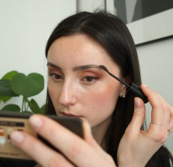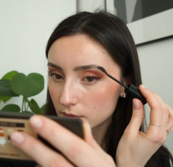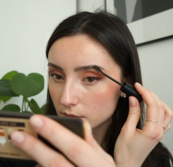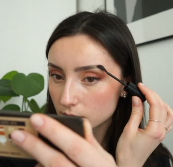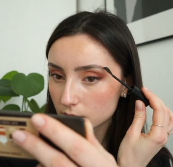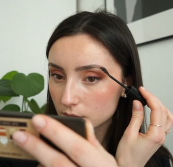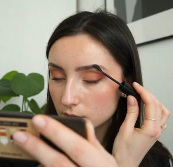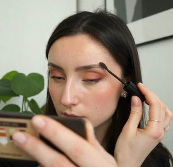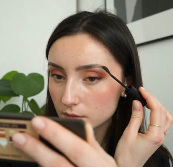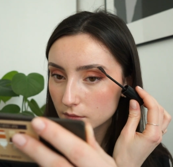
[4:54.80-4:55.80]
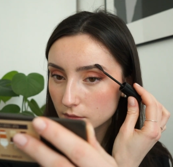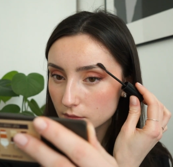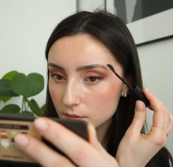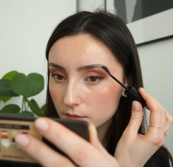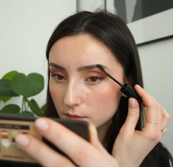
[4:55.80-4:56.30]

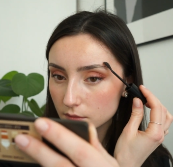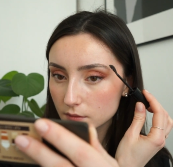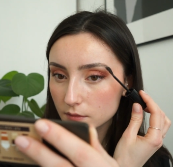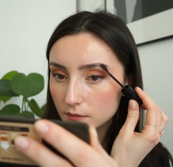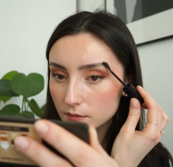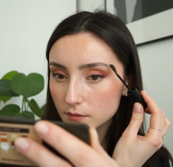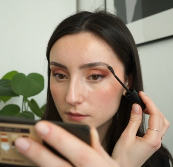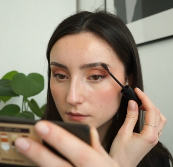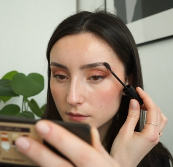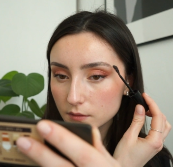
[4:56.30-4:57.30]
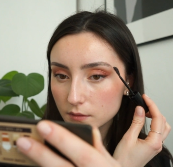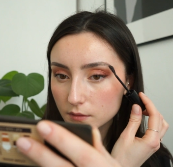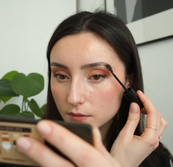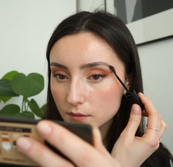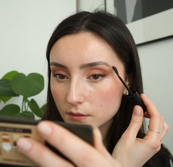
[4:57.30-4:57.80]

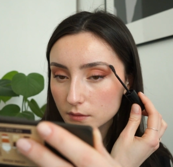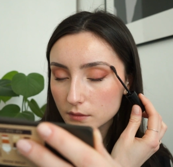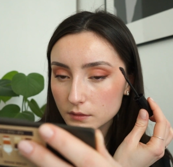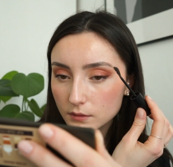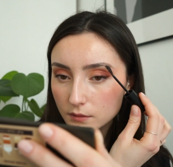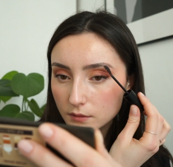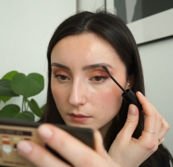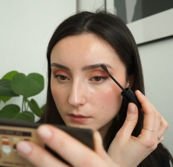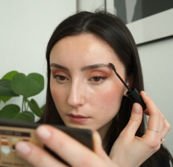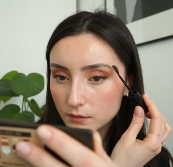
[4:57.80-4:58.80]
[no speech]